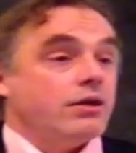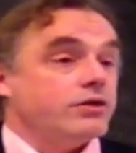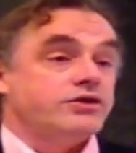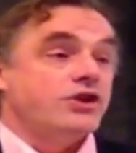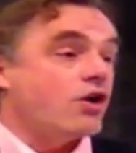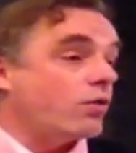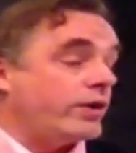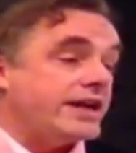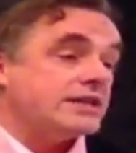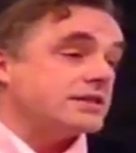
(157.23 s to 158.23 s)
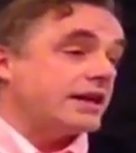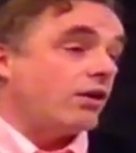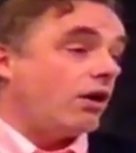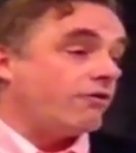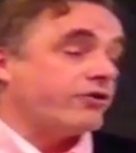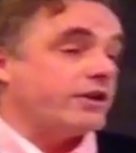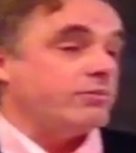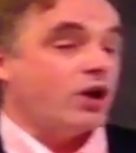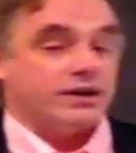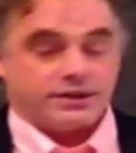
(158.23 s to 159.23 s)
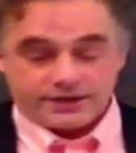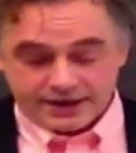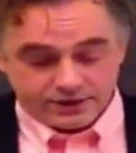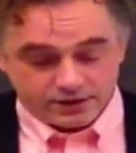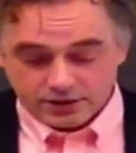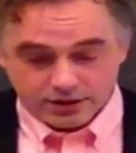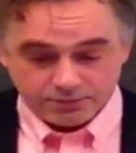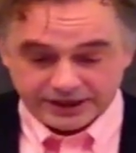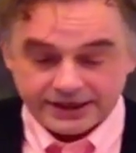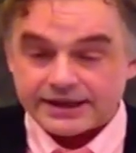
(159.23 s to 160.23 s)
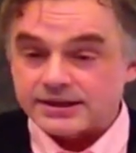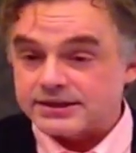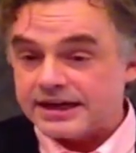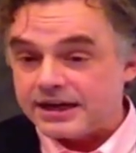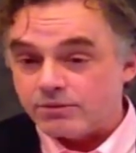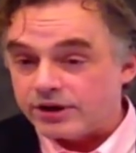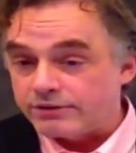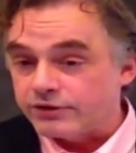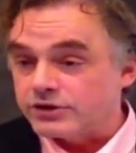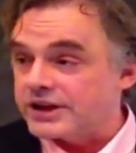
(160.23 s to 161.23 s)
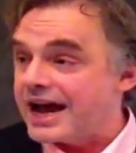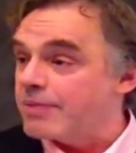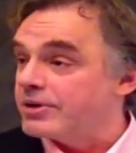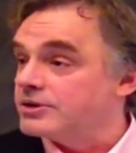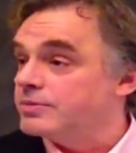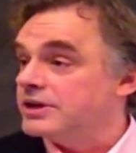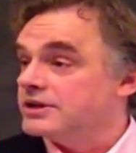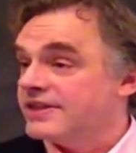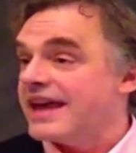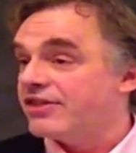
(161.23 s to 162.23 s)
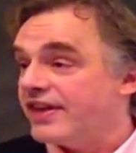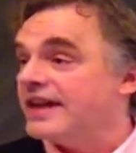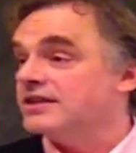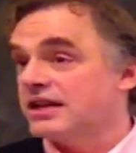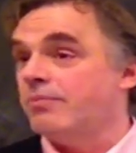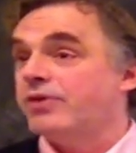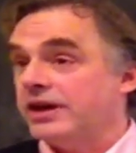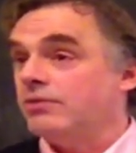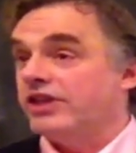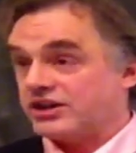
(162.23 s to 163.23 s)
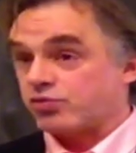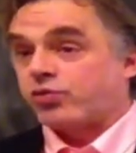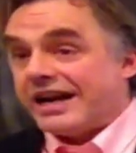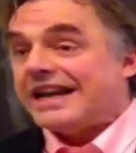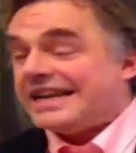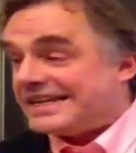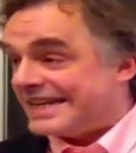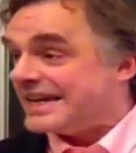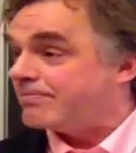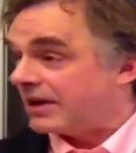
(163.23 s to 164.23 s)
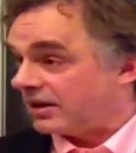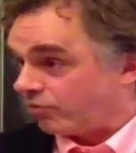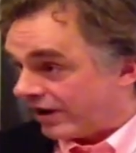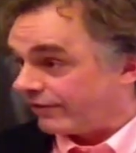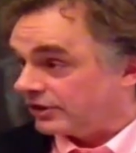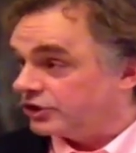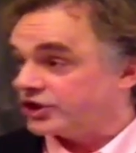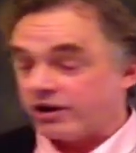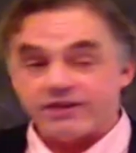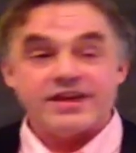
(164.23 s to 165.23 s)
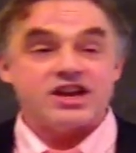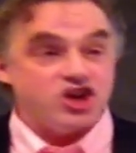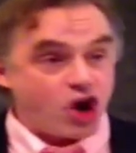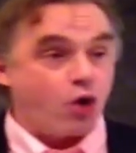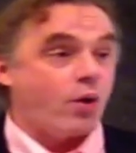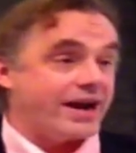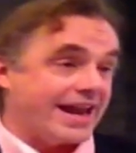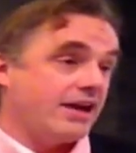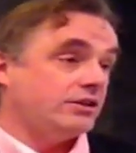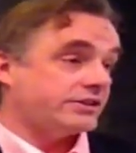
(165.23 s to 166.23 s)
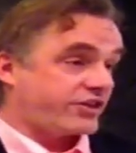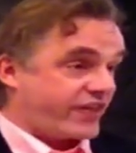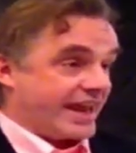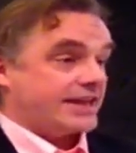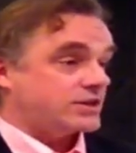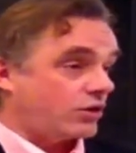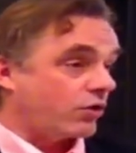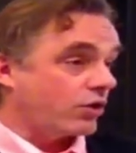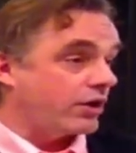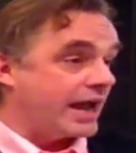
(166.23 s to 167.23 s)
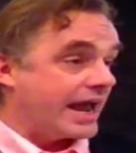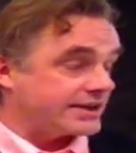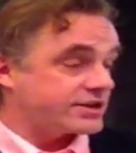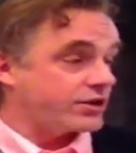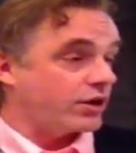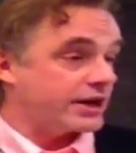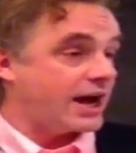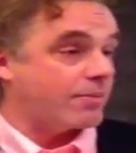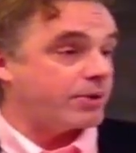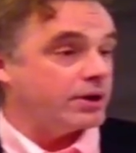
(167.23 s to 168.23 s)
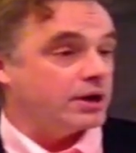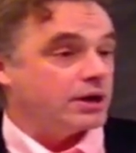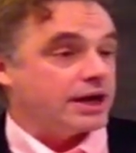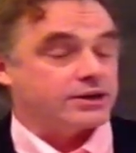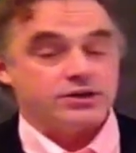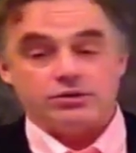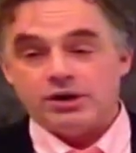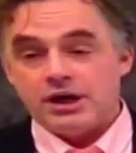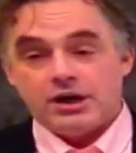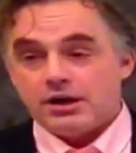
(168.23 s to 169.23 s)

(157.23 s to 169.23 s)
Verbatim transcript: there's no reason at all for them not to think that they're completely insane when it first happens, because they think something that's really deep and revolutionary that no one else thinks or has thought up. And so